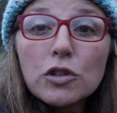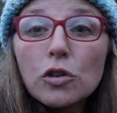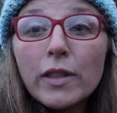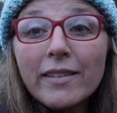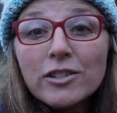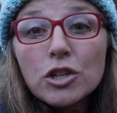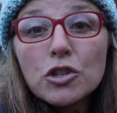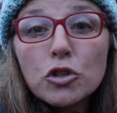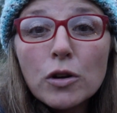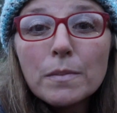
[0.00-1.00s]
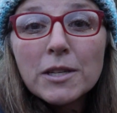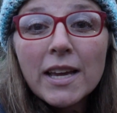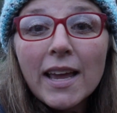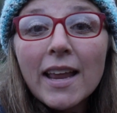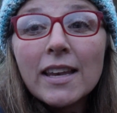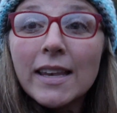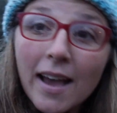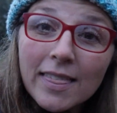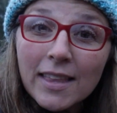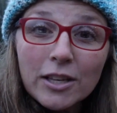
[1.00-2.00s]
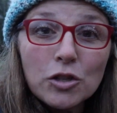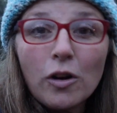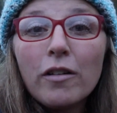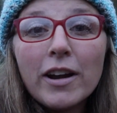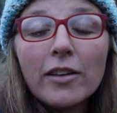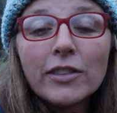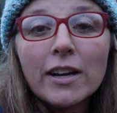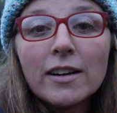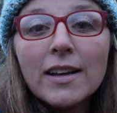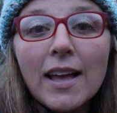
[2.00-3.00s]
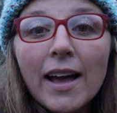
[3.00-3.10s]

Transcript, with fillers: until they've just stripped it and nothing's growing out there.